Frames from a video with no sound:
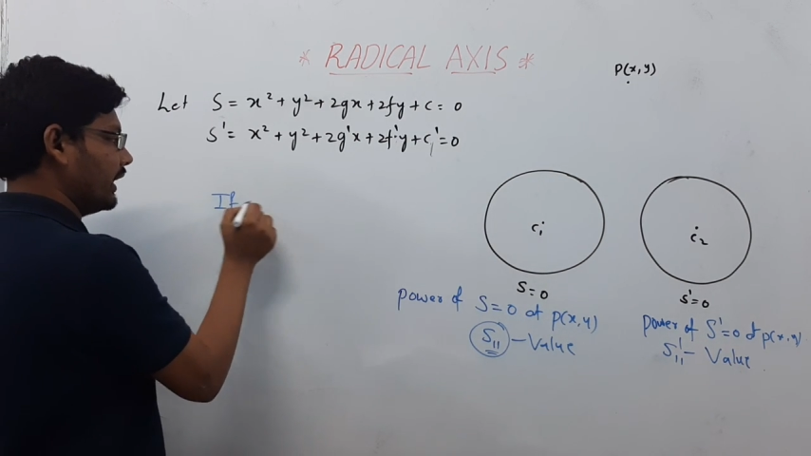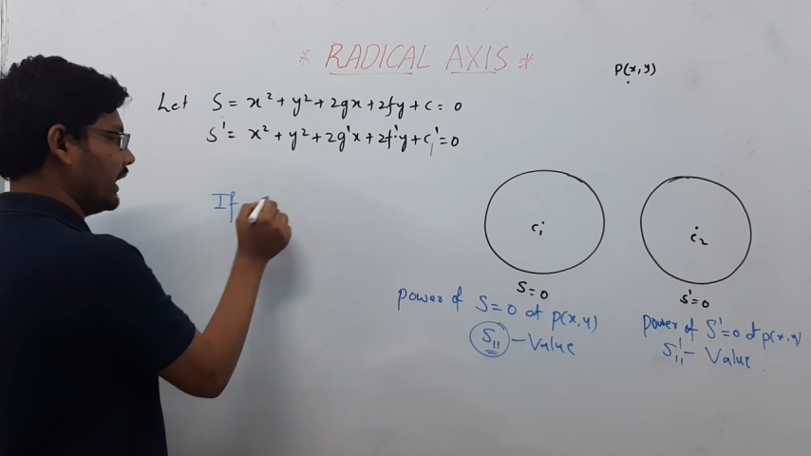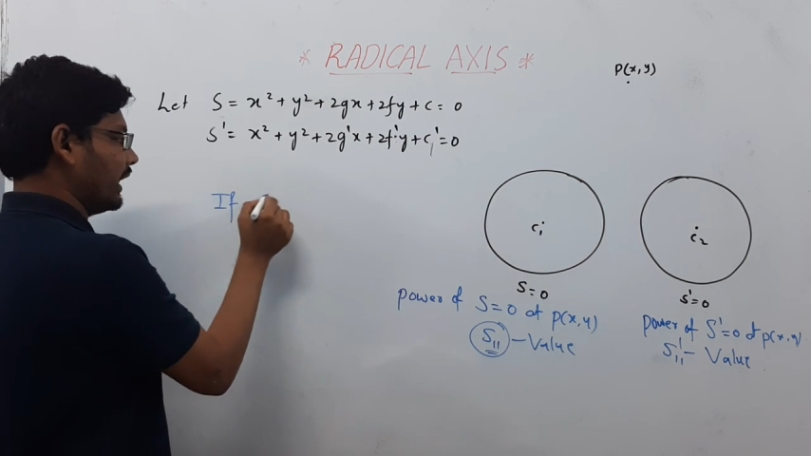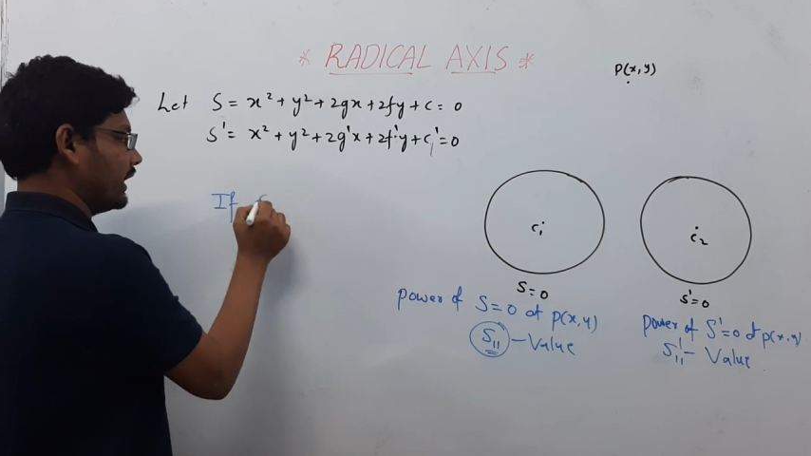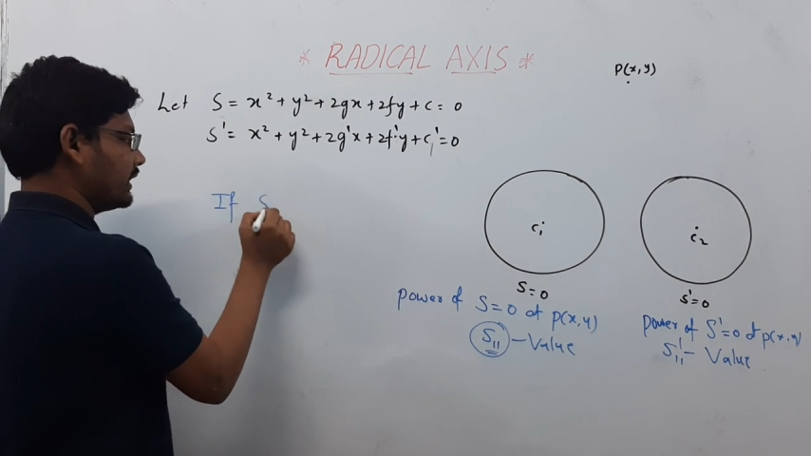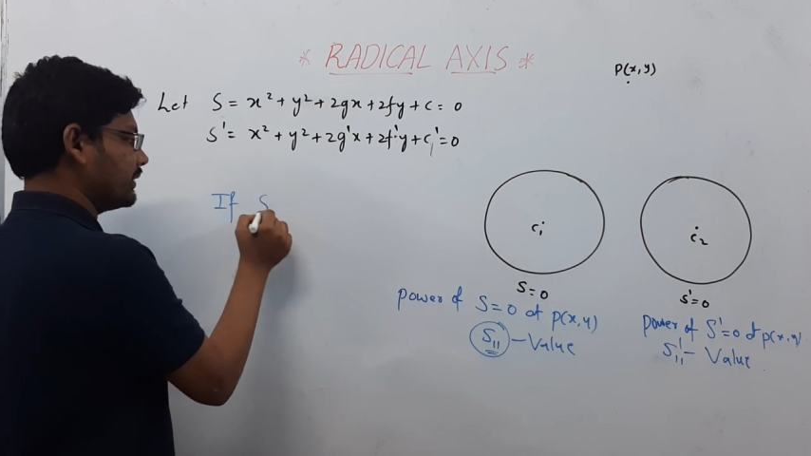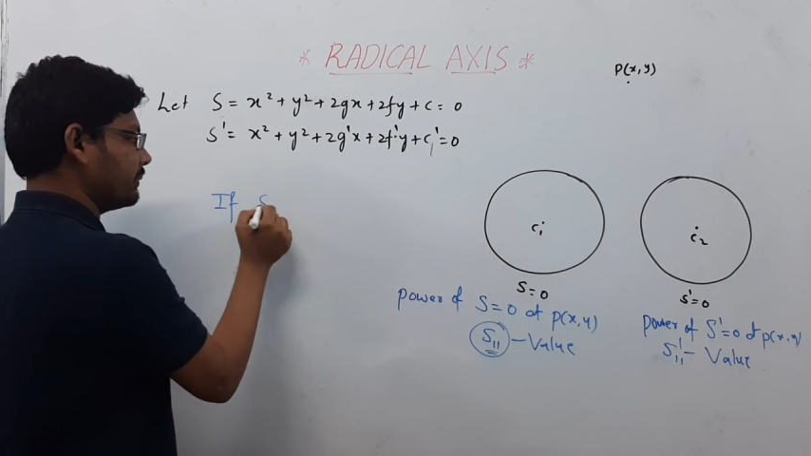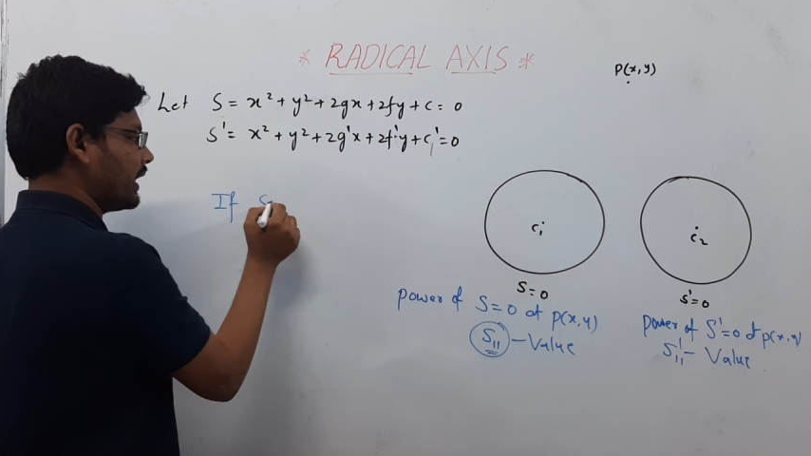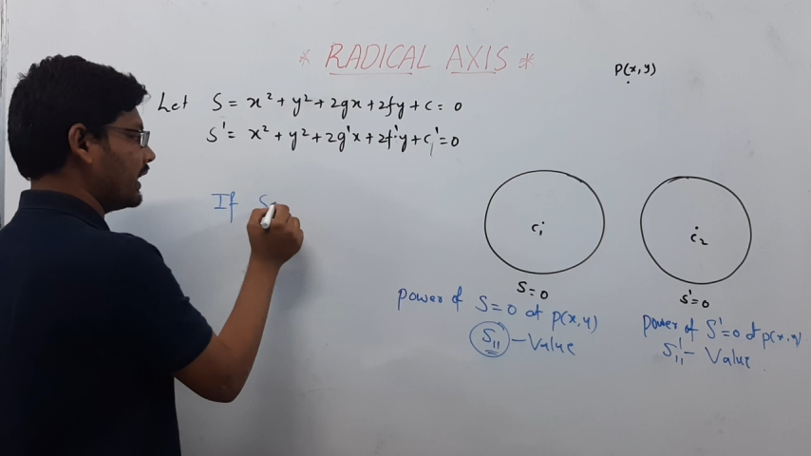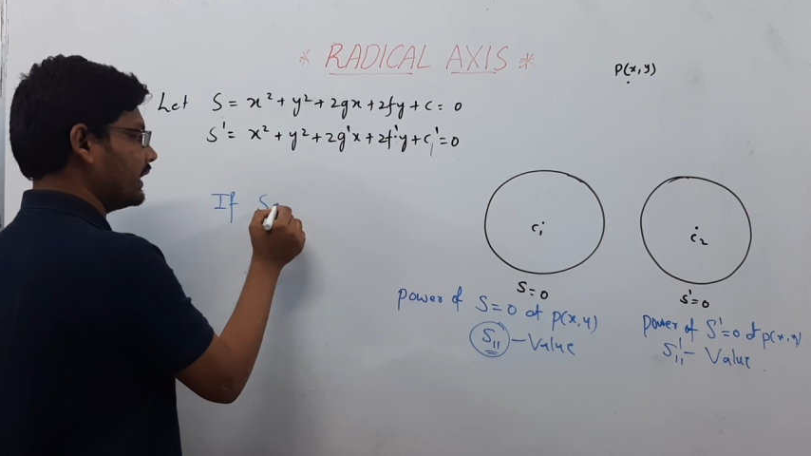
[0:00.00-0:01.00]
S
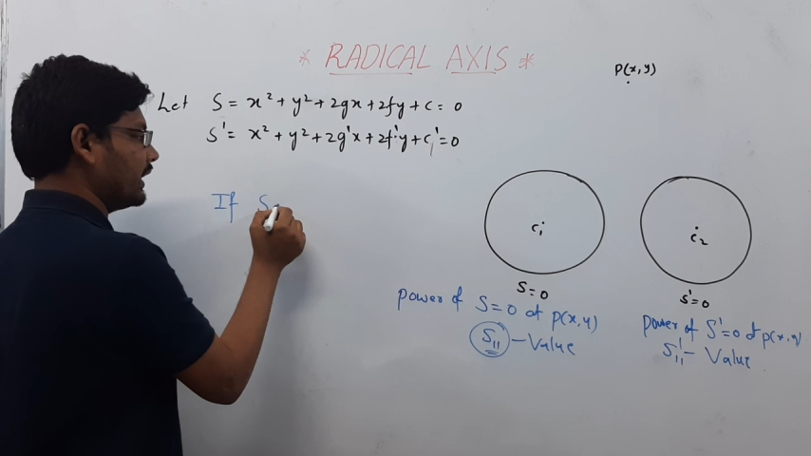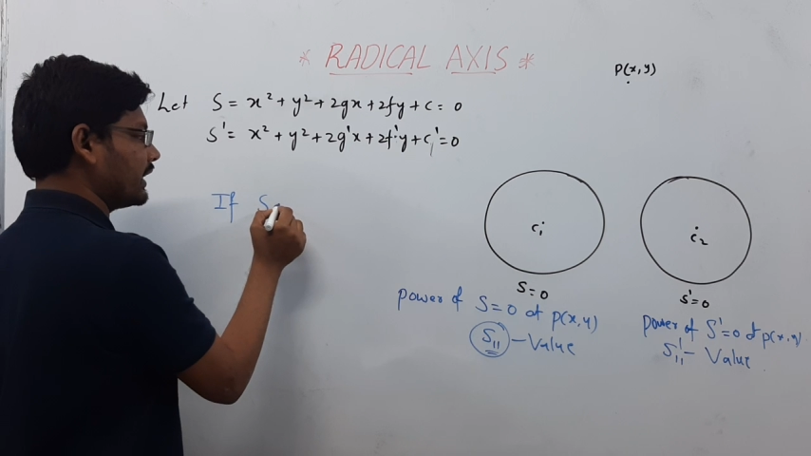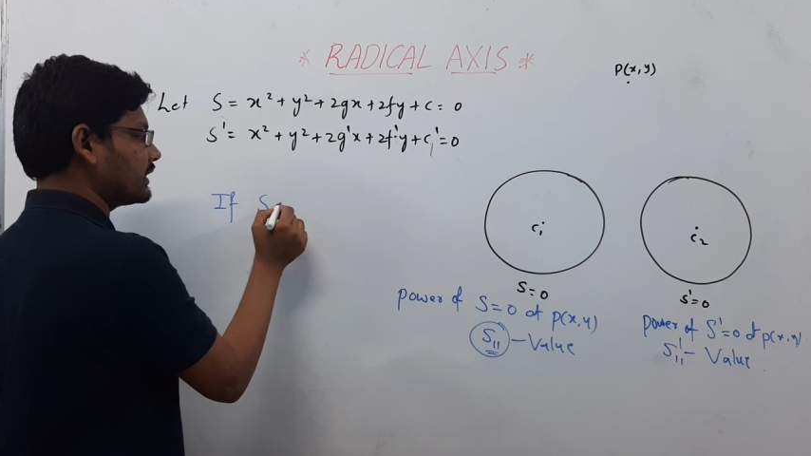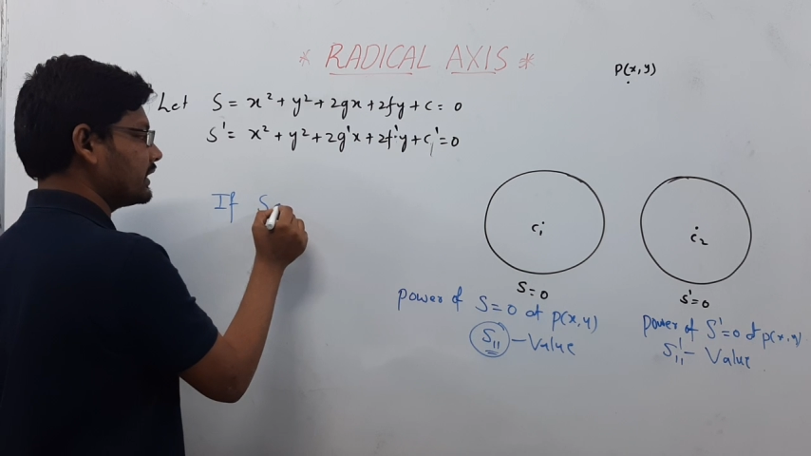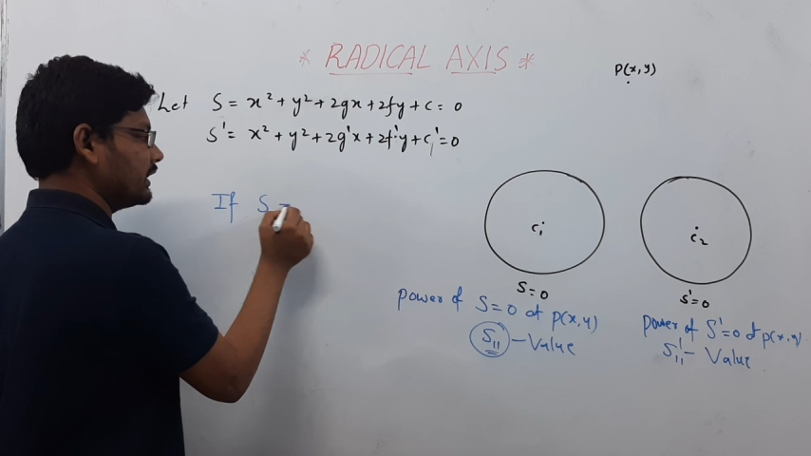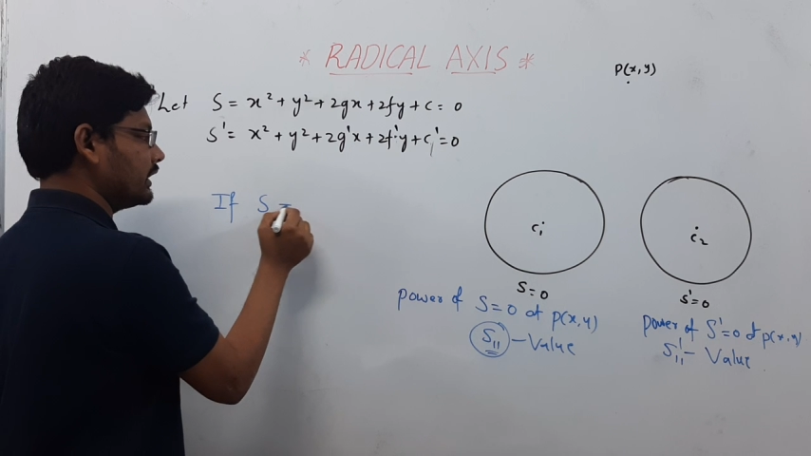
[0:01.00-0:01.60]
minus S is